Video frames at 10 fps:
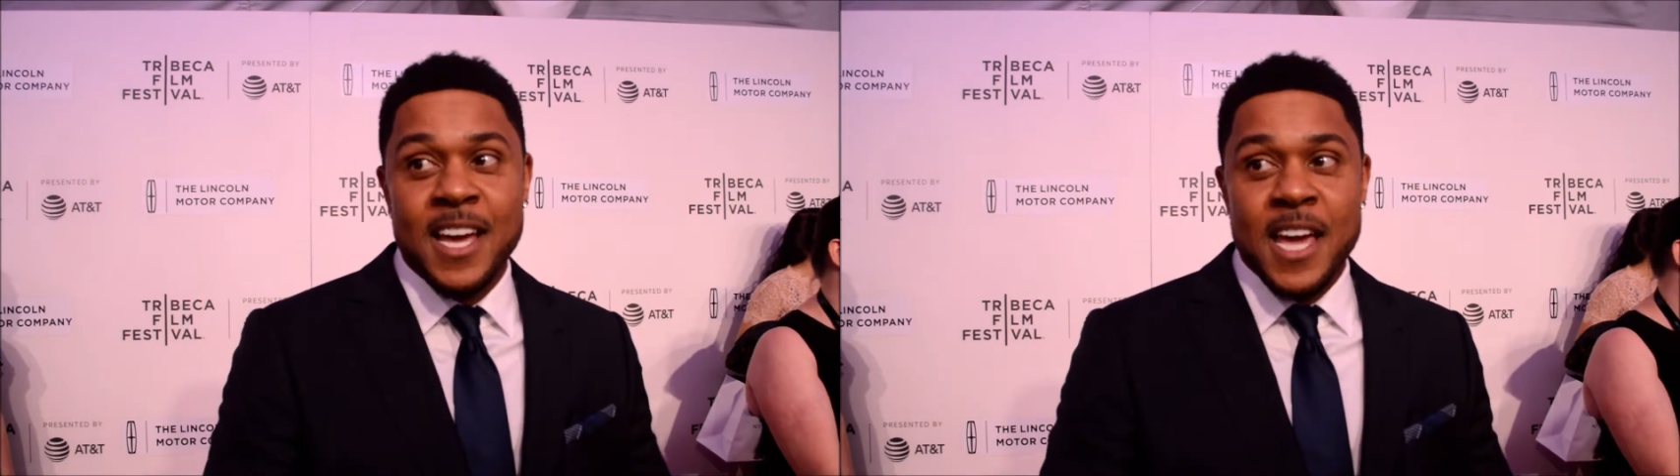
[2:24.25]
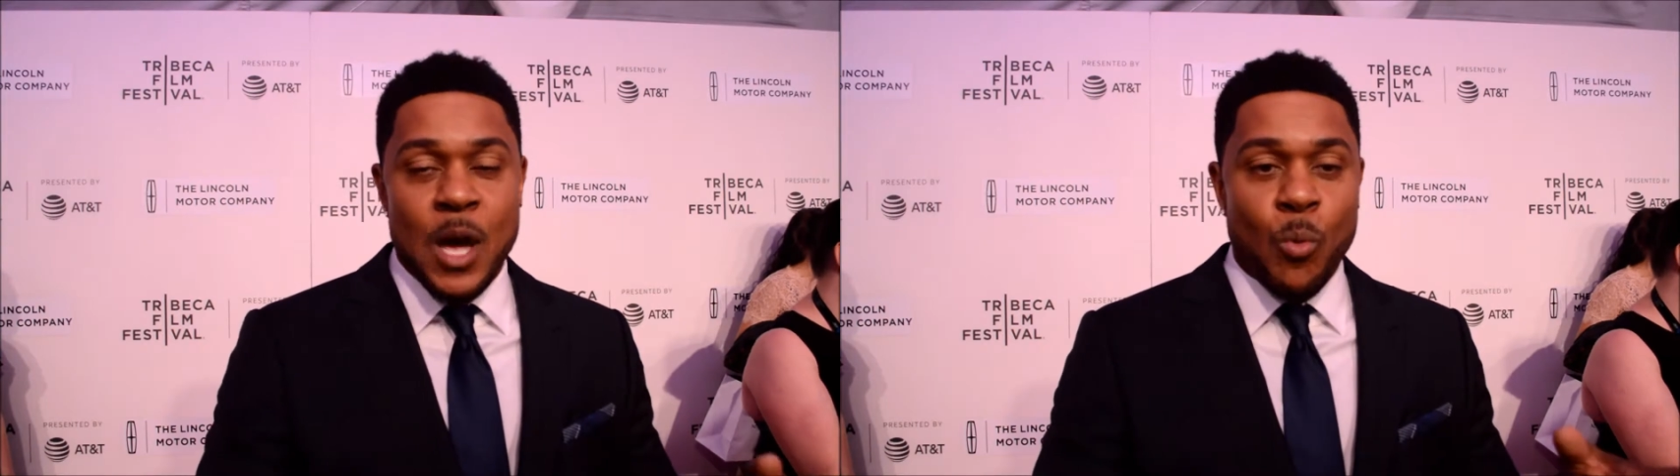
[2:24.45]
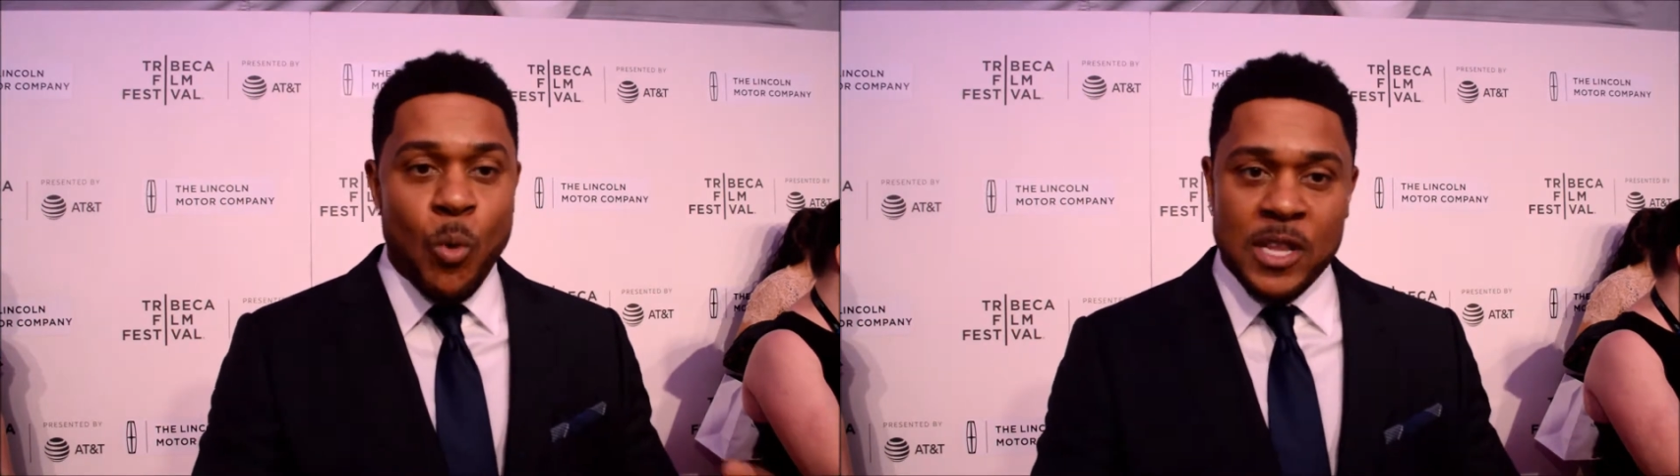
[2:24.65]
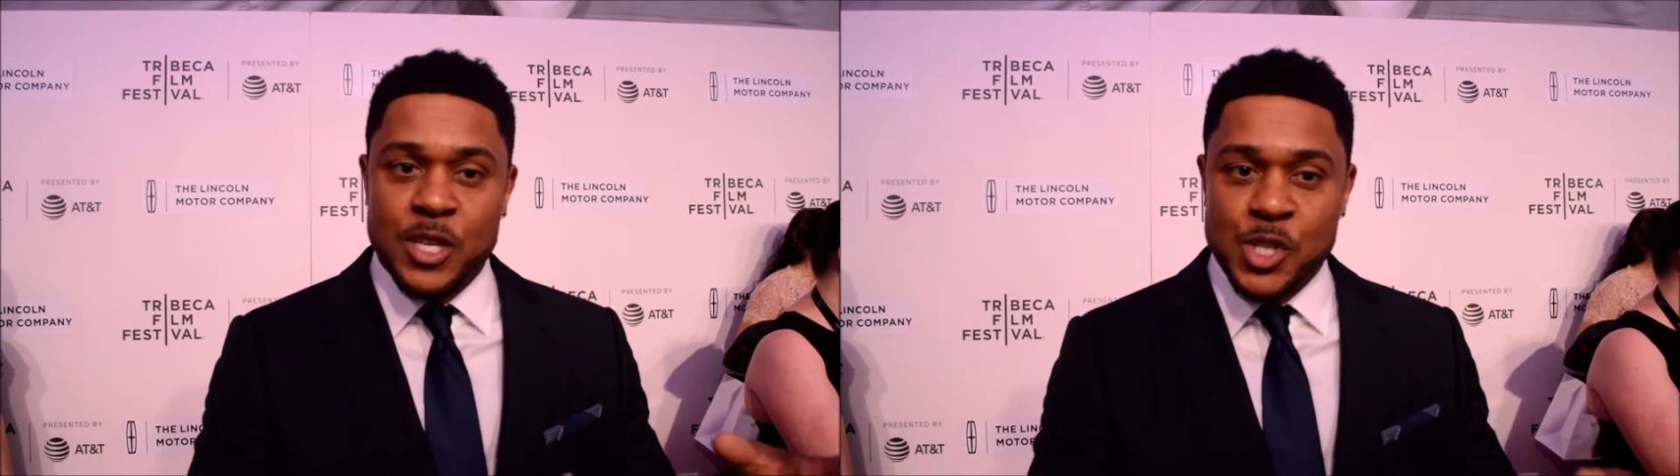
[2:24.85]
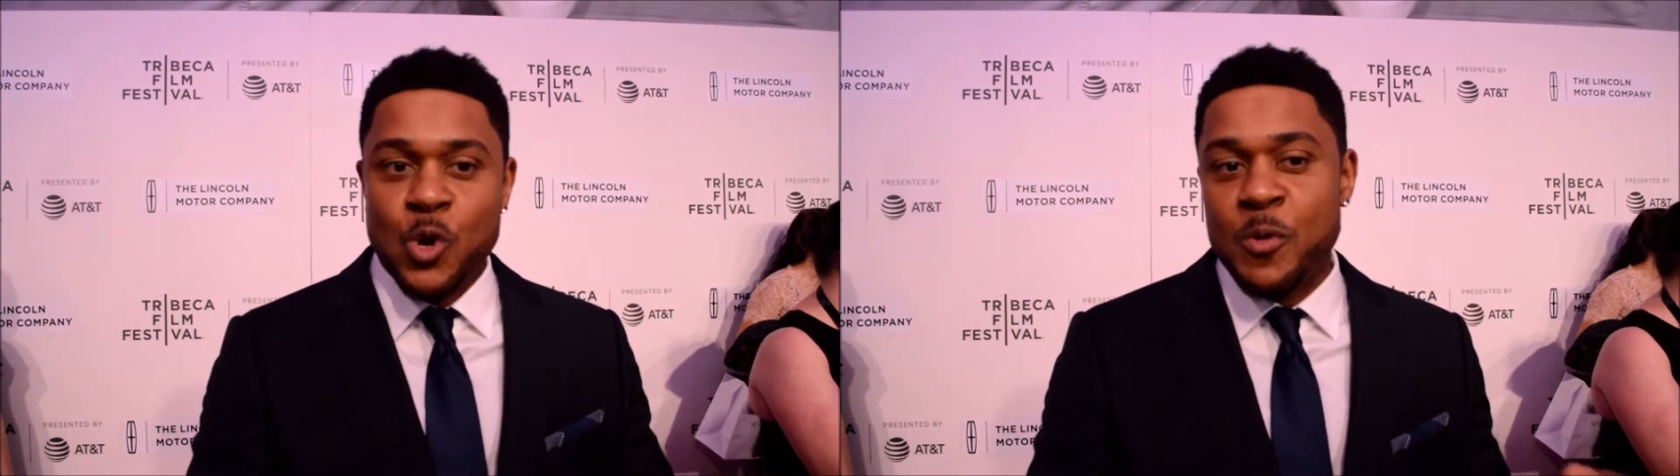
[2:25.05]
and what the
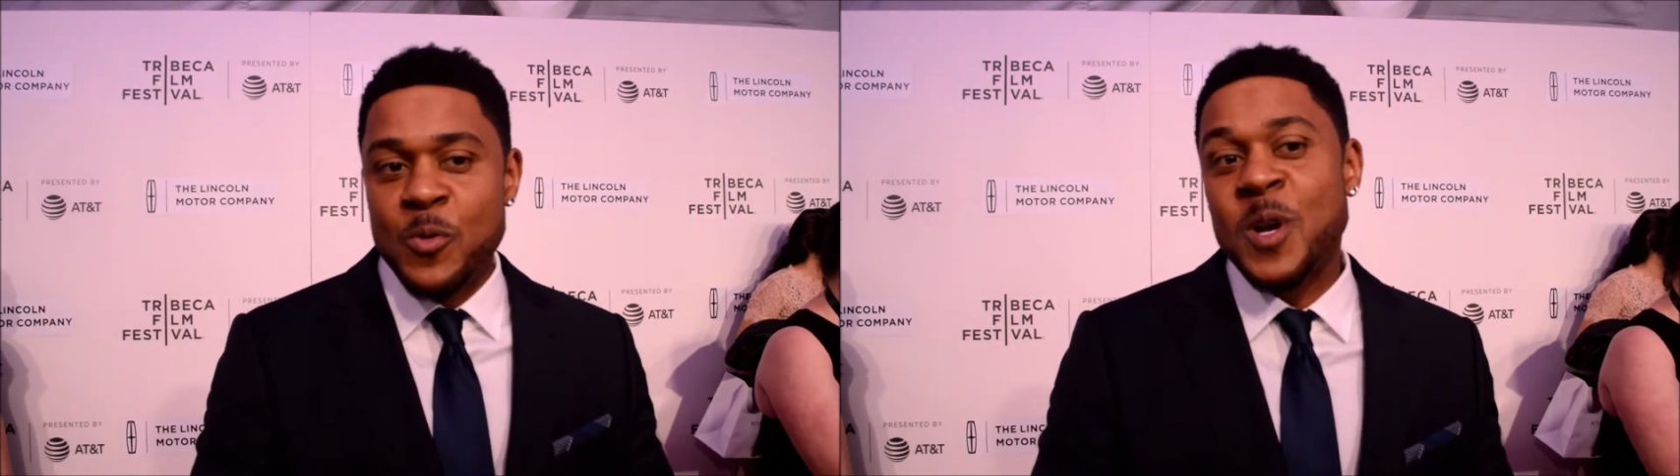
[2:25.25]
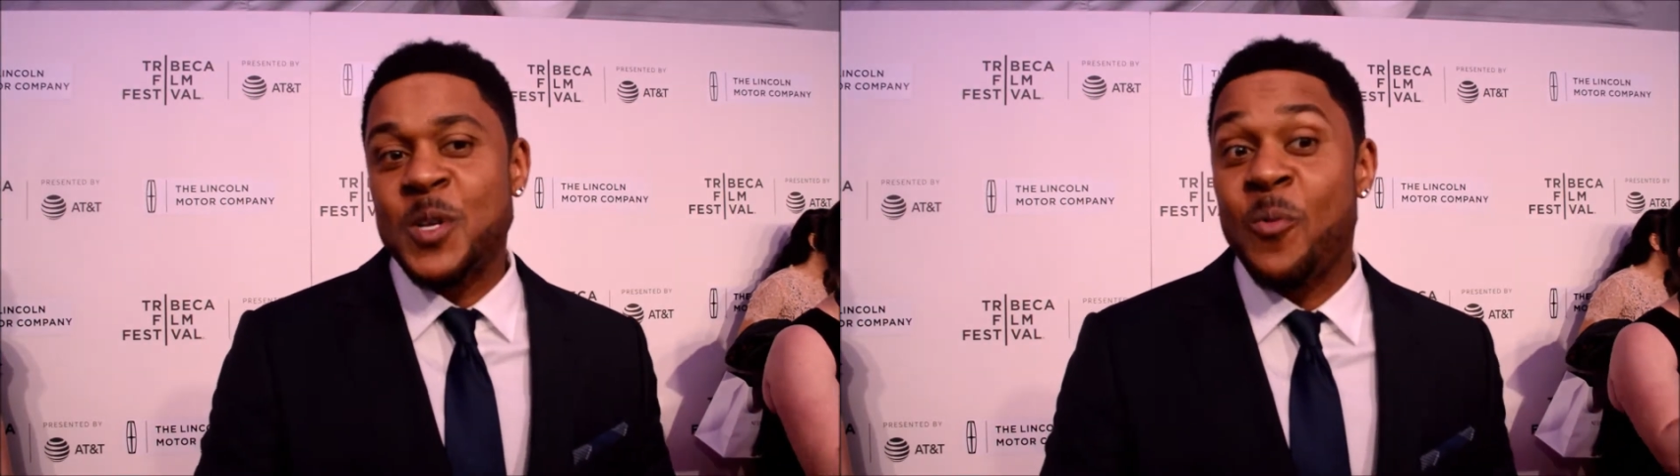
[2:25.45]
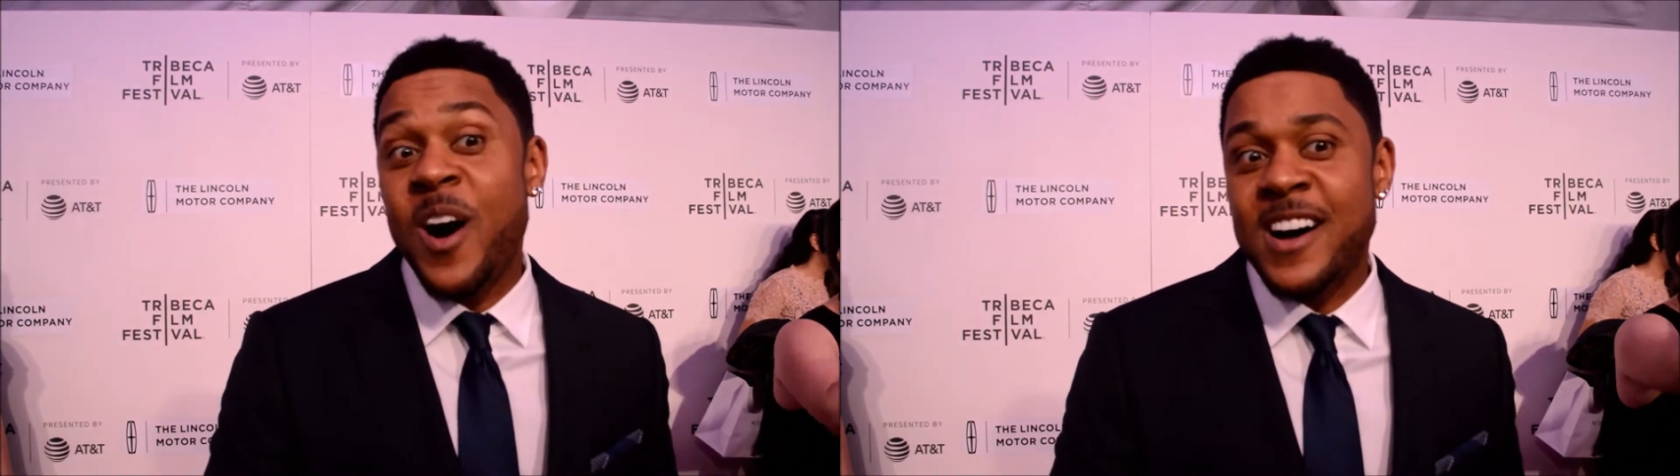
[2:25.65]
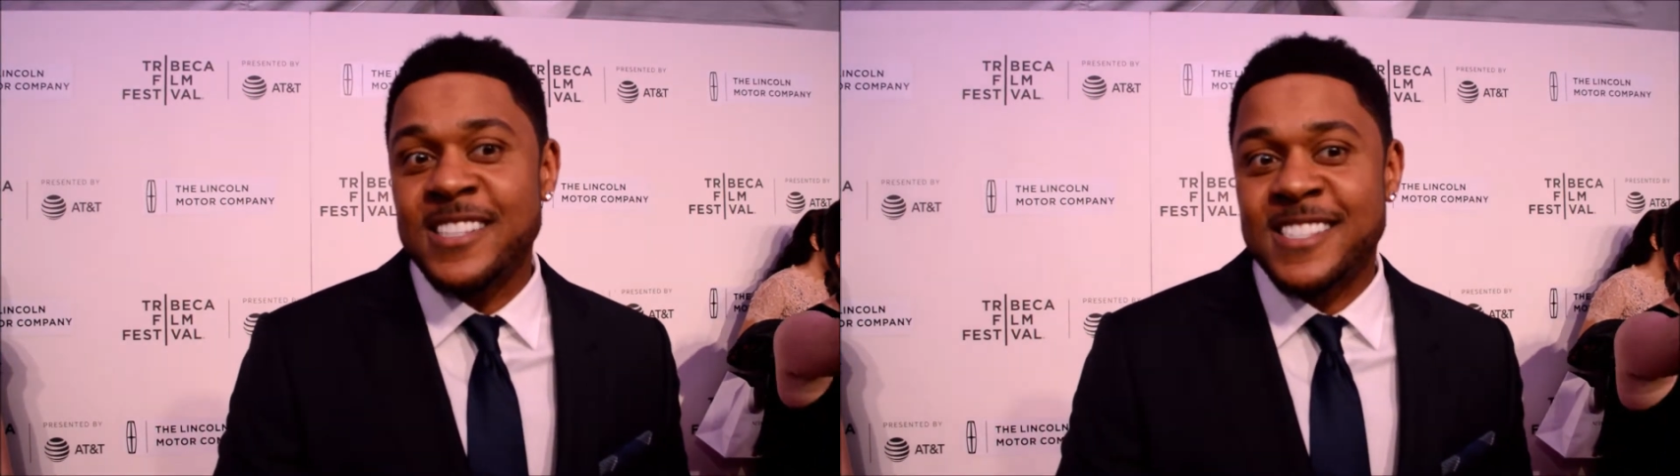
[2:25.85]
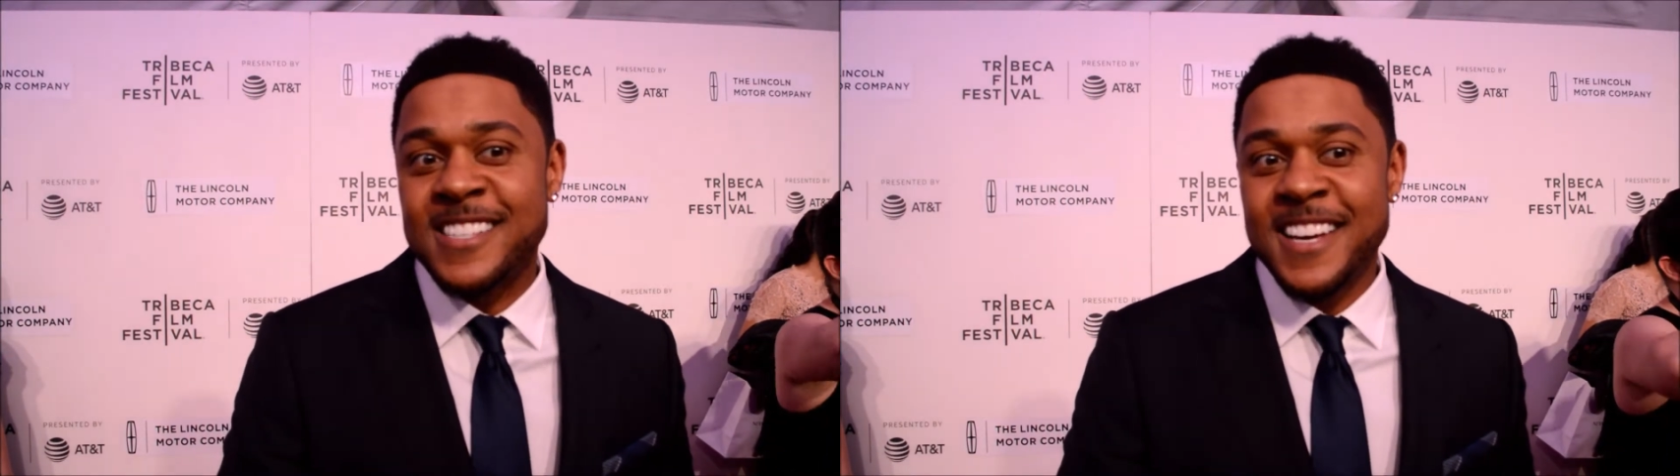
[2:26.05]
story really was,